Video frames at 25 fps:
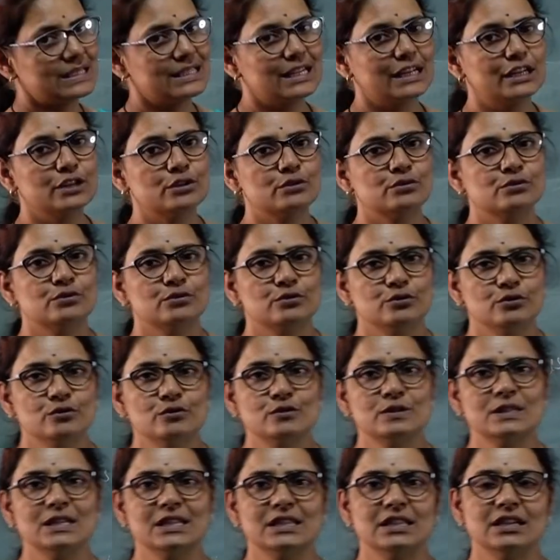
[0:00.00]
That is,
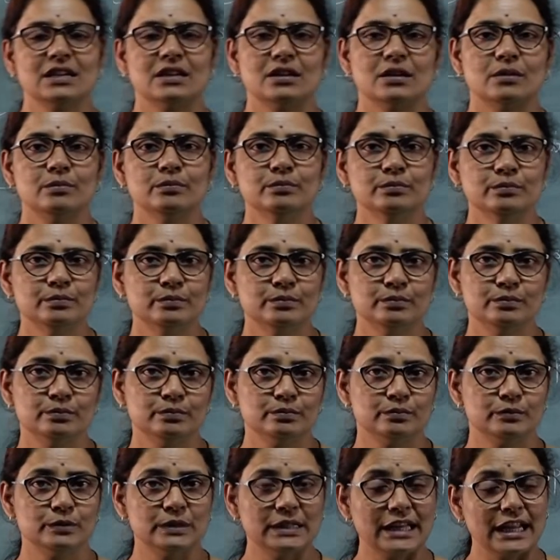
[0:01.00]
use the theorem.
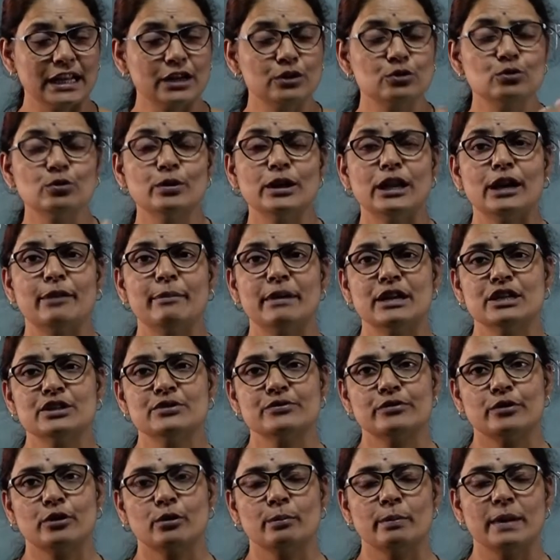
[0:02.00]
Take two elements
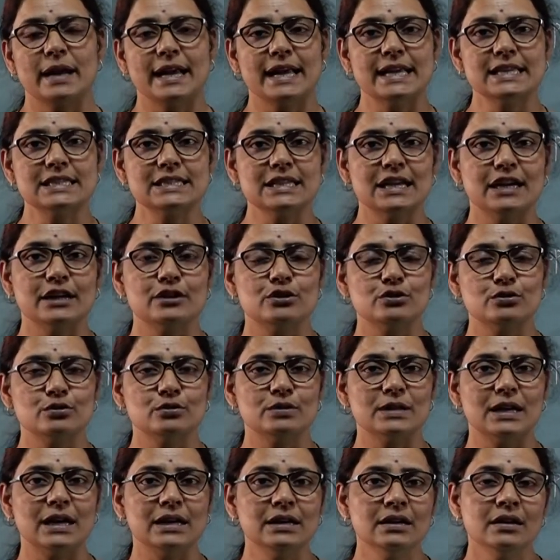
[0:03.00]
from S and show
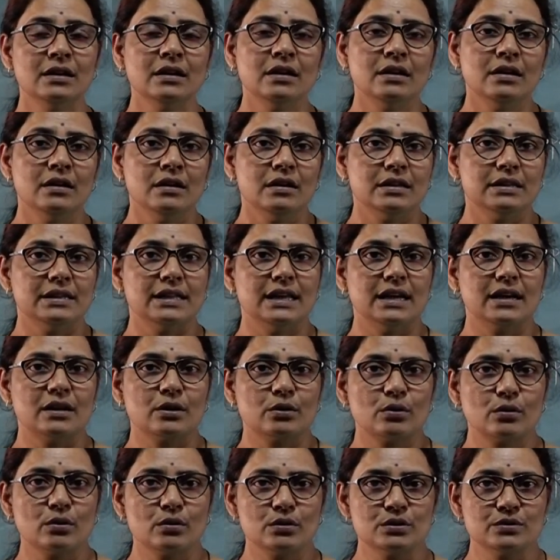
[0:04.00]
that they are
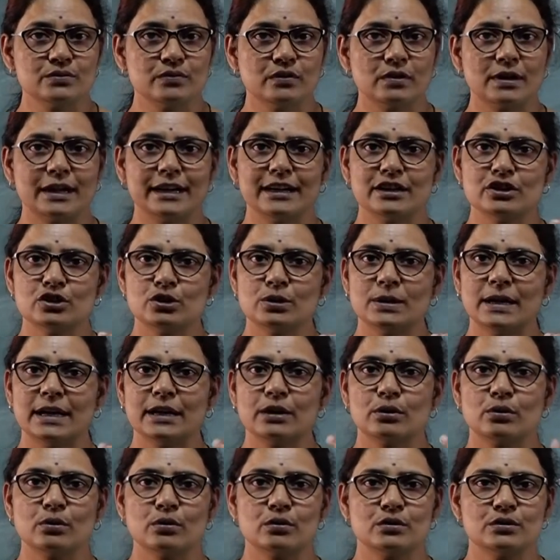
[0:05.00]
closed for addition
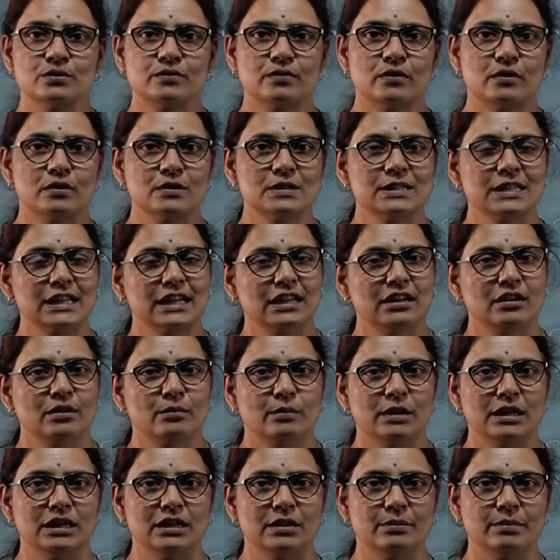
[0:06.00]
and closed for scalar
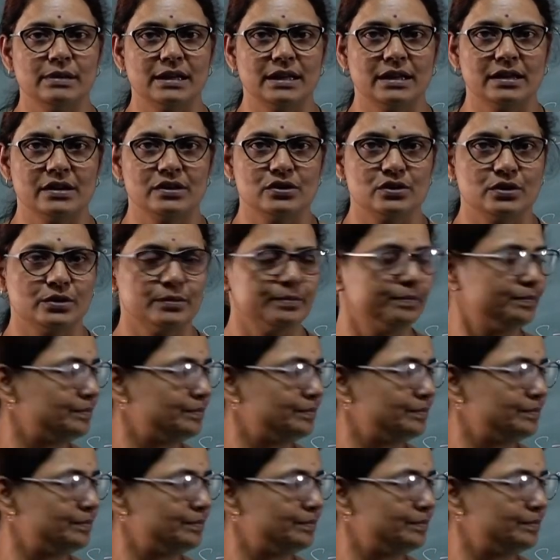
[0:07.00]
multiplication.